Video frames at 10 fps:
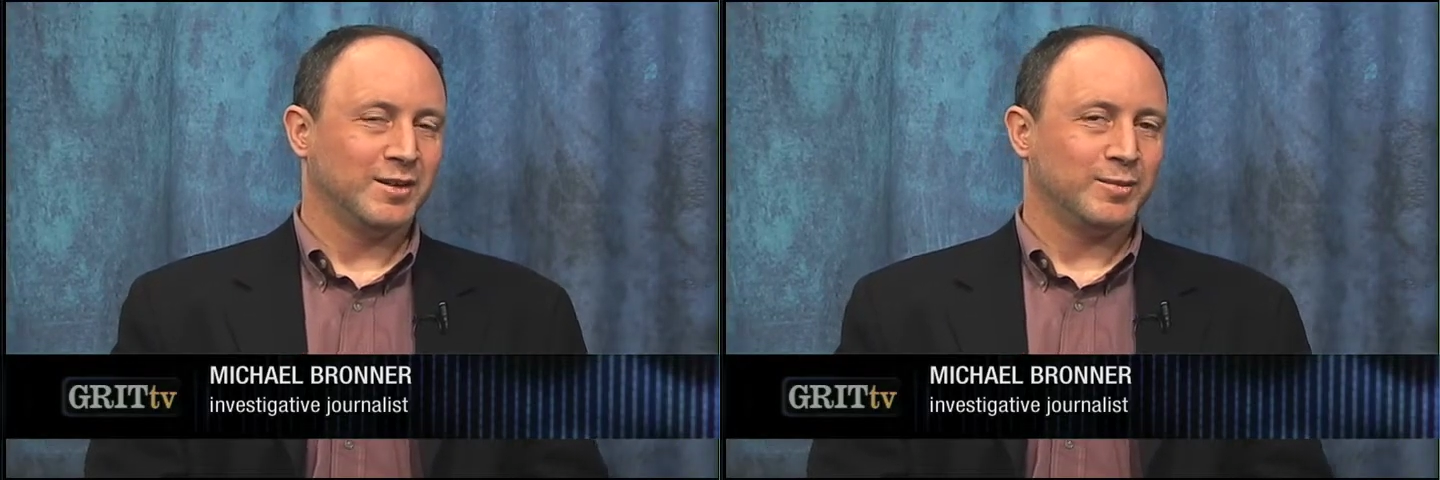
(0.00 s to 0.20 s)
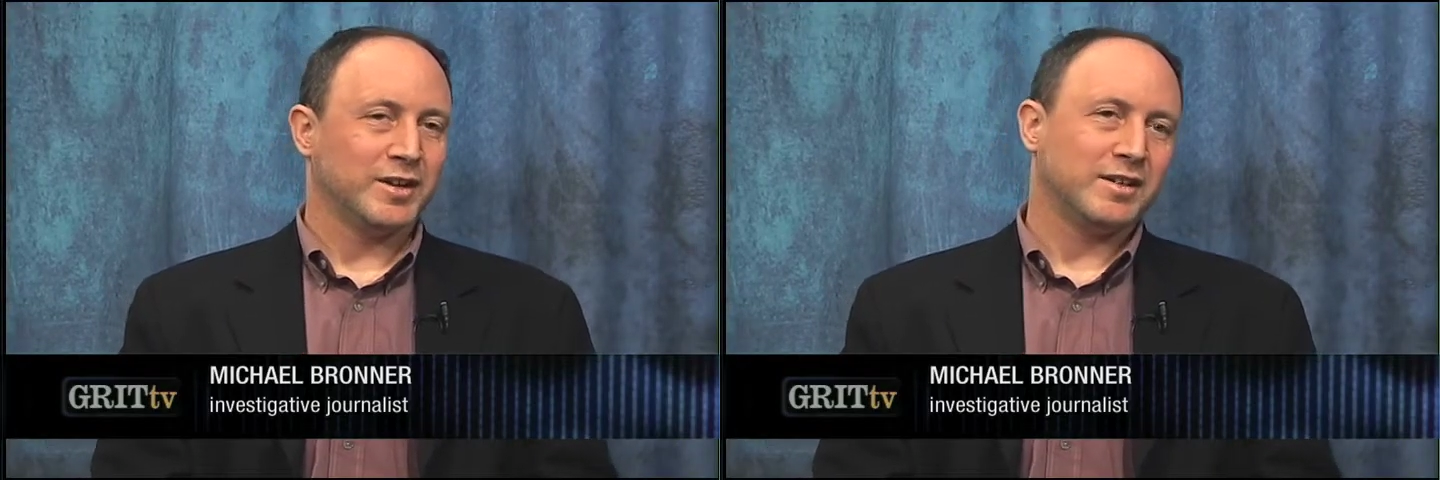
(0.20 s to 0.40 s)

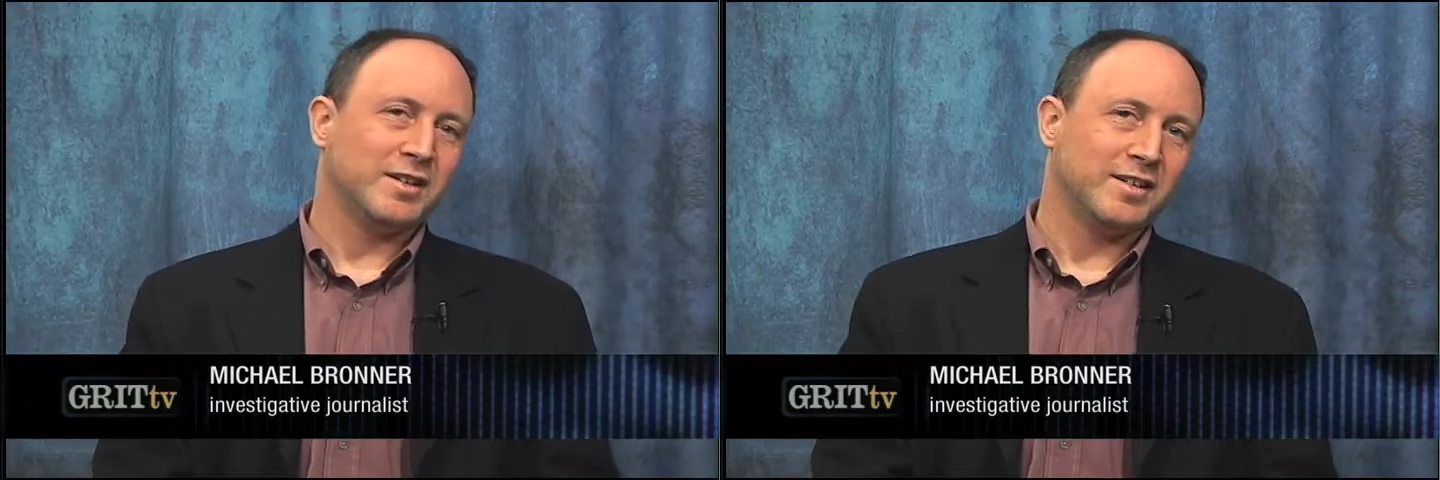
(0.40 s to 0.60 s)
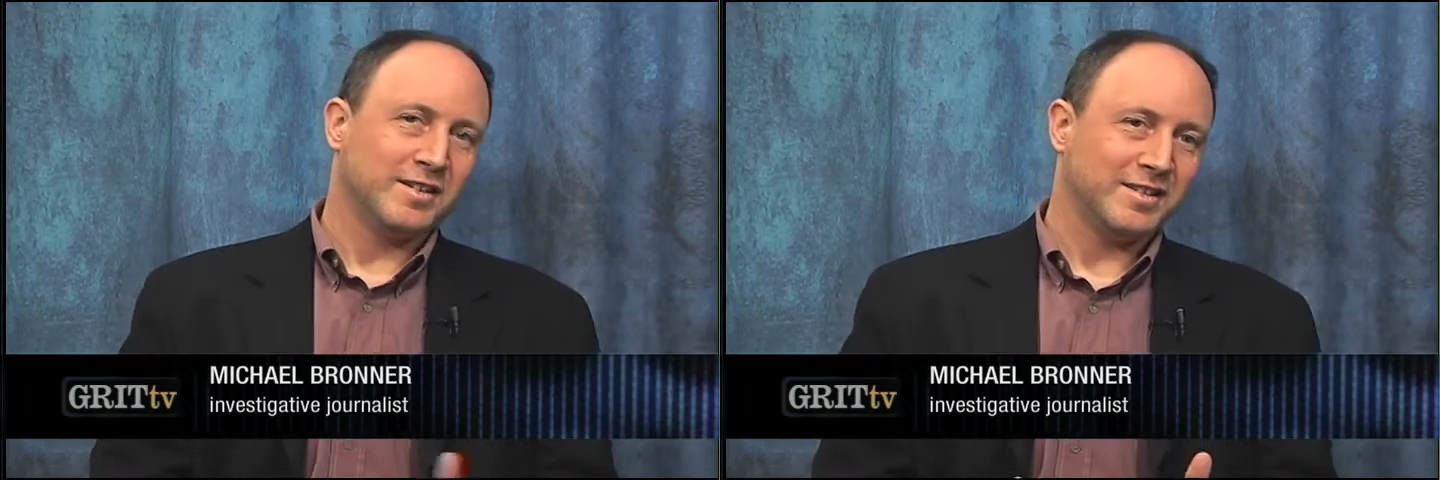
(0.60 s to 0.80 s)
But
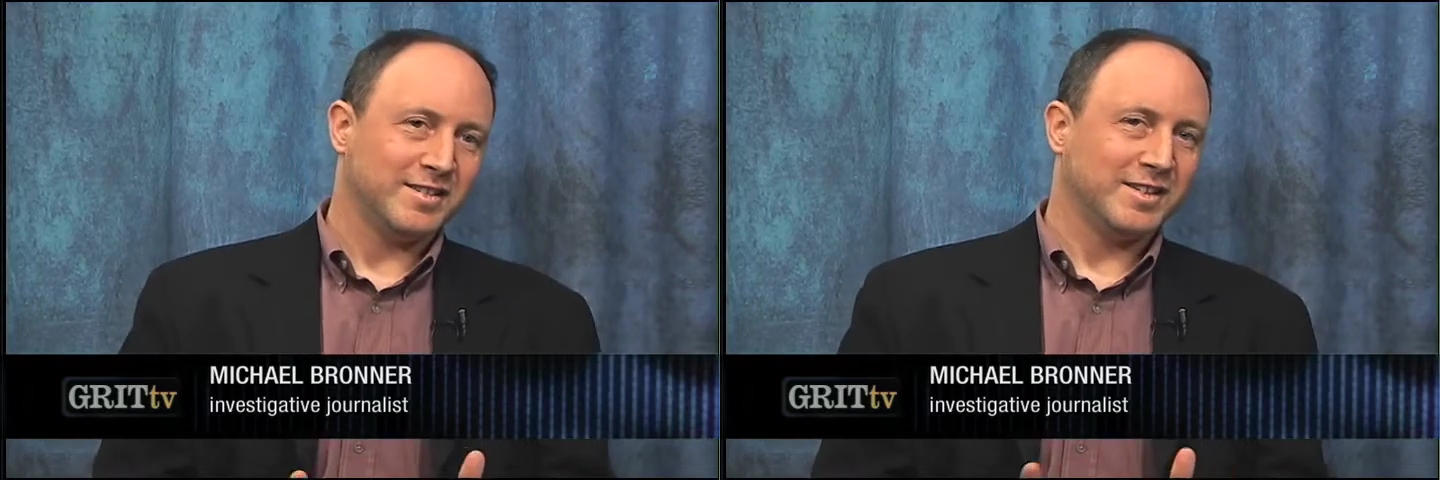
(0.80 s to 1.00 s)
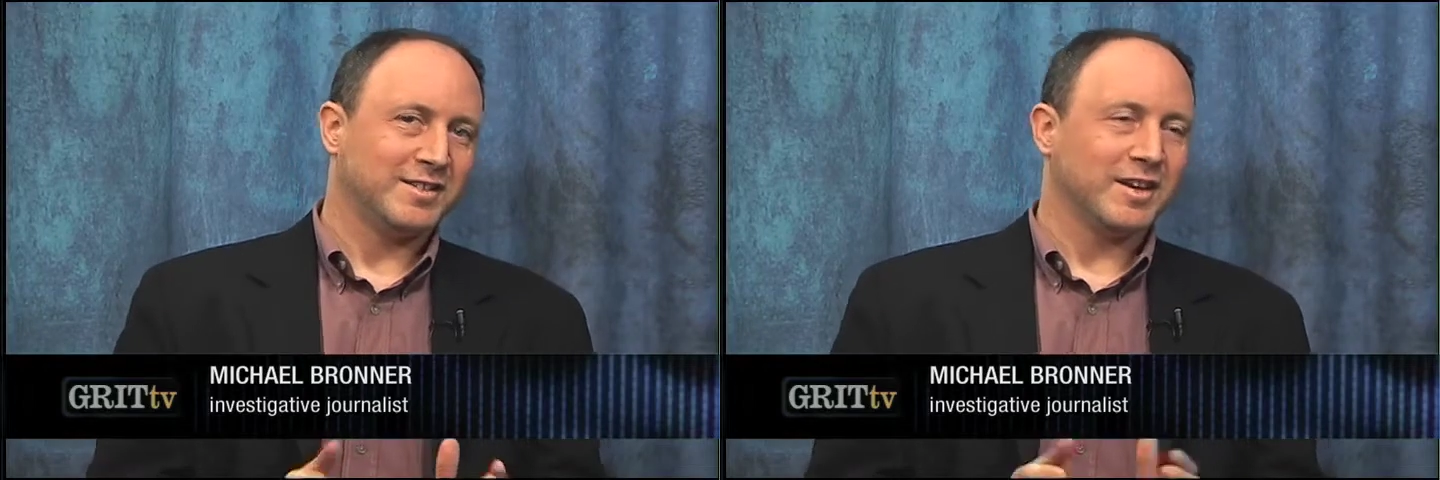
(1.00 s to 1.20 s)

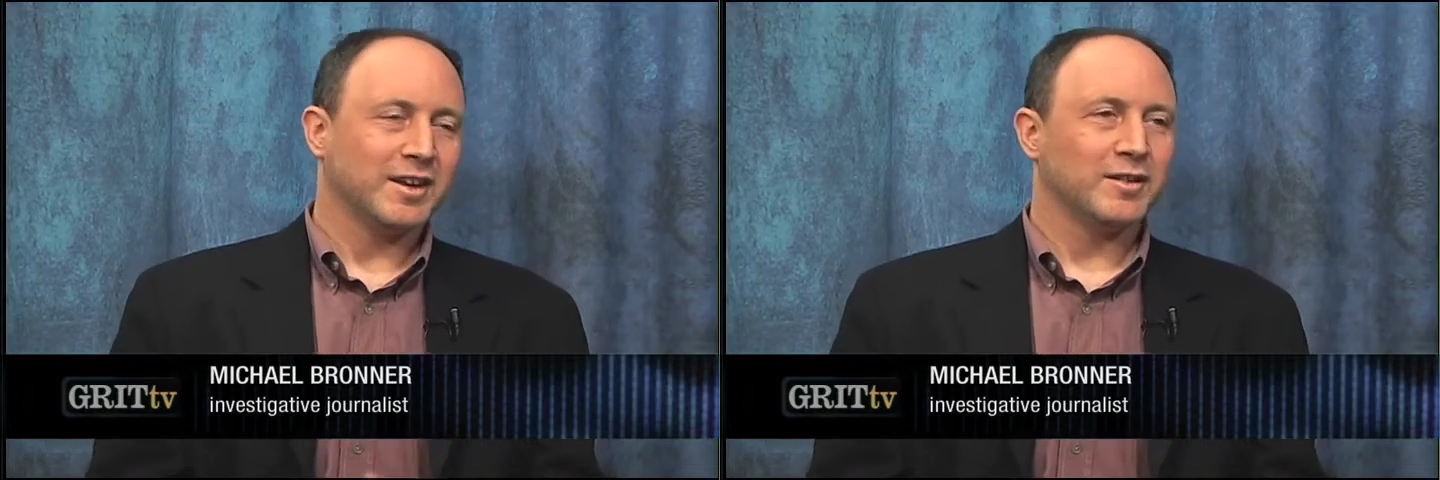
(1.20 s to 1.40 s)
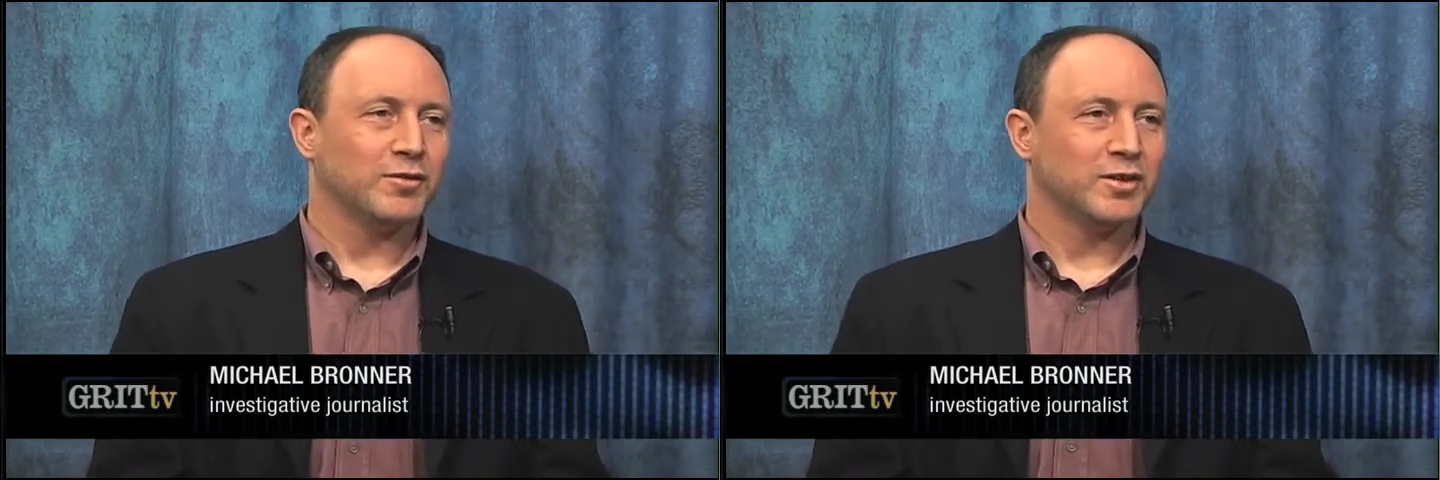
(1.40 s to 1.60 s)
these
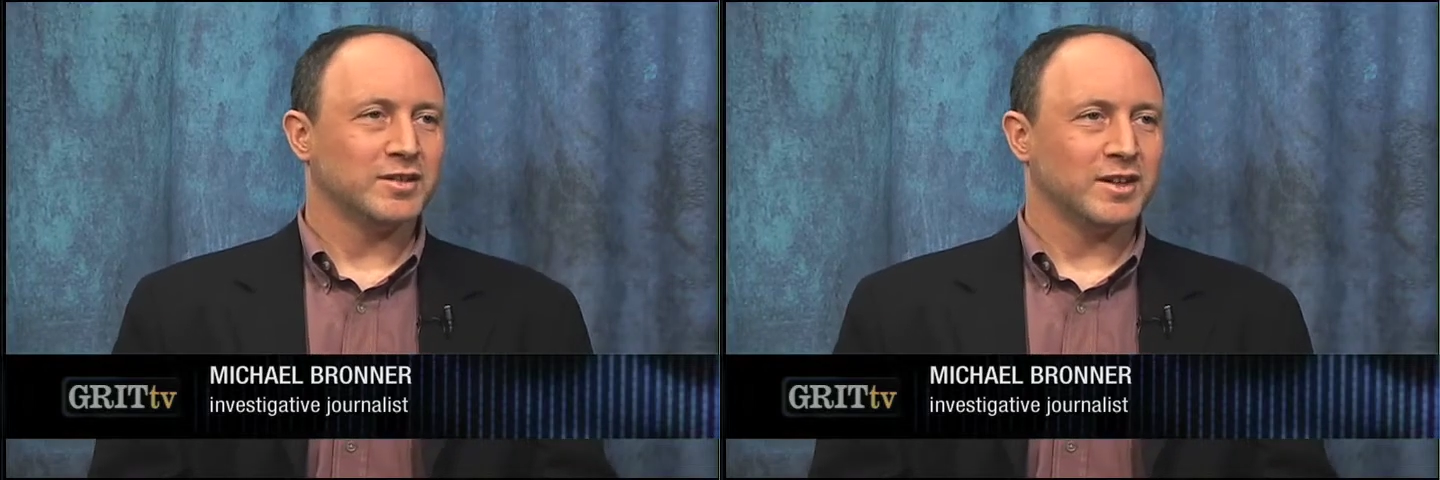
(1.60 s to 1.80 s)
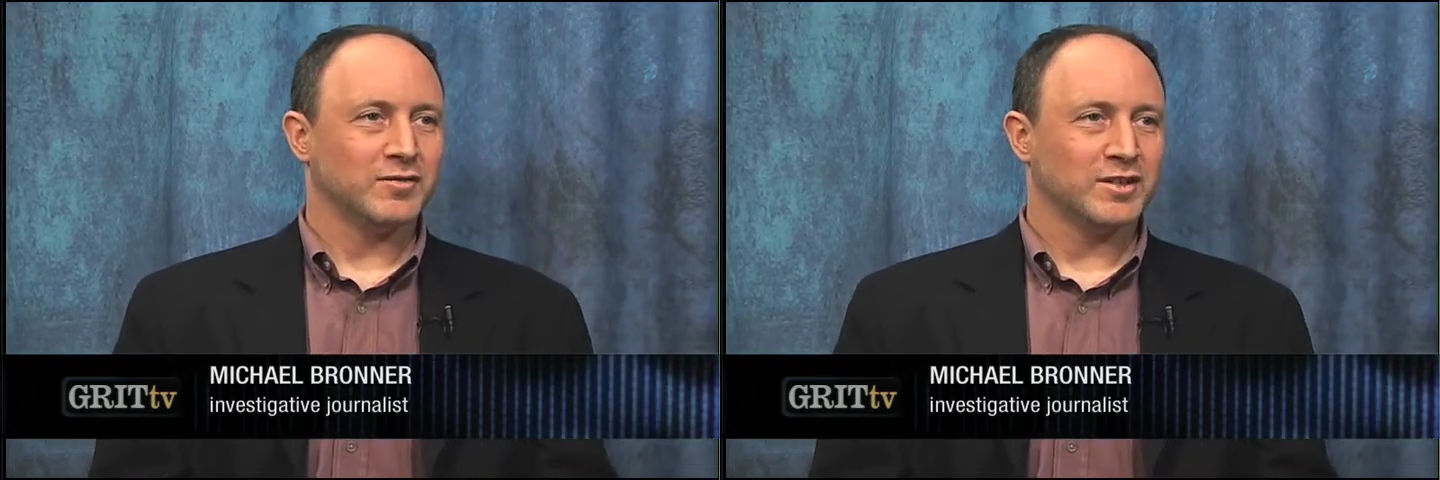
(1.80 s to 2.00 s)

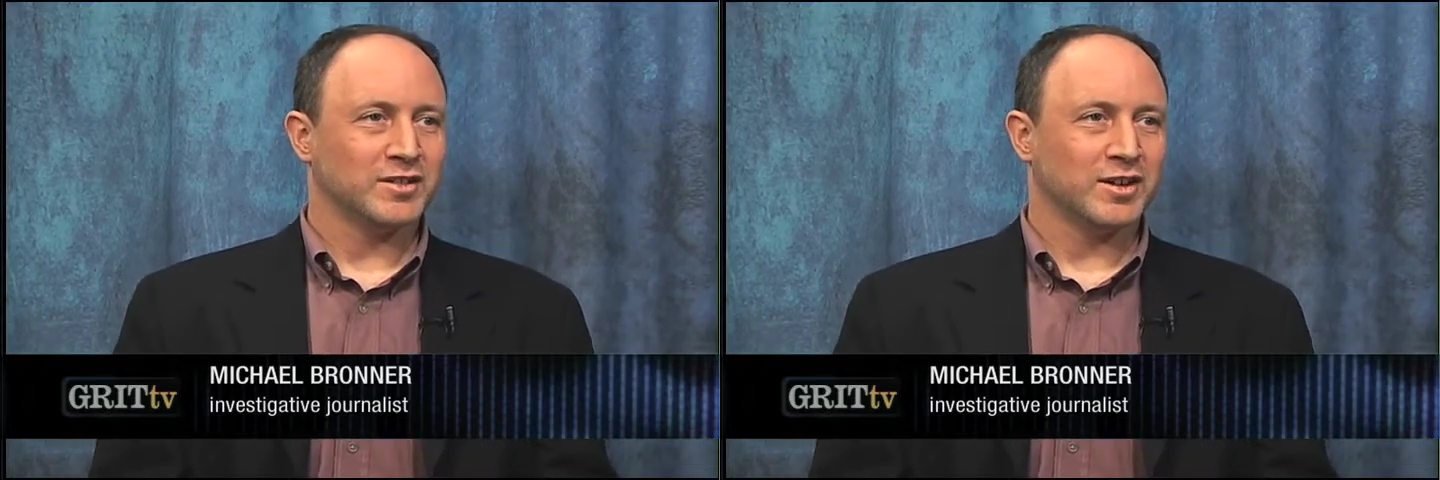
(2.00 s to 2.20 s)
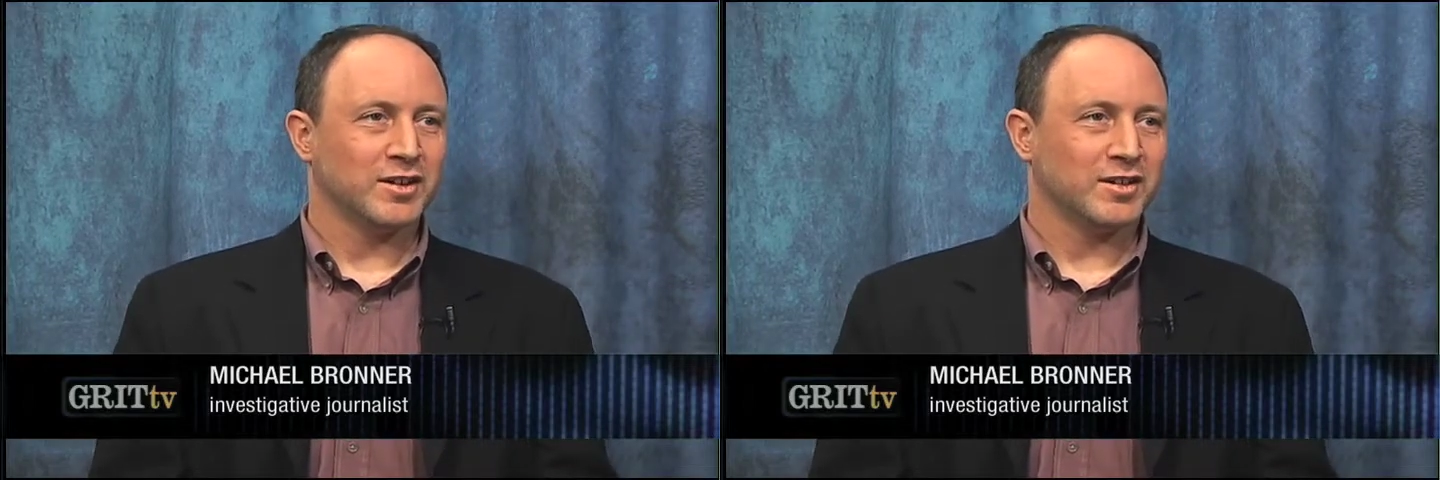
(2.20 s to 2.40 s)

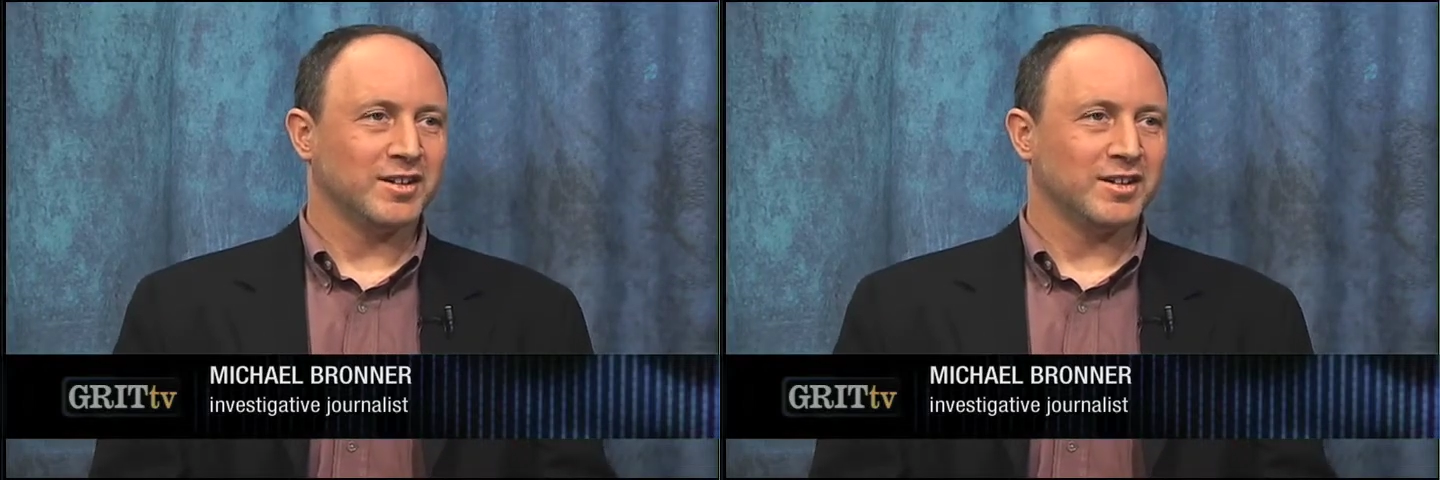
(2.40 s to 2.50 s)
AK-47s are,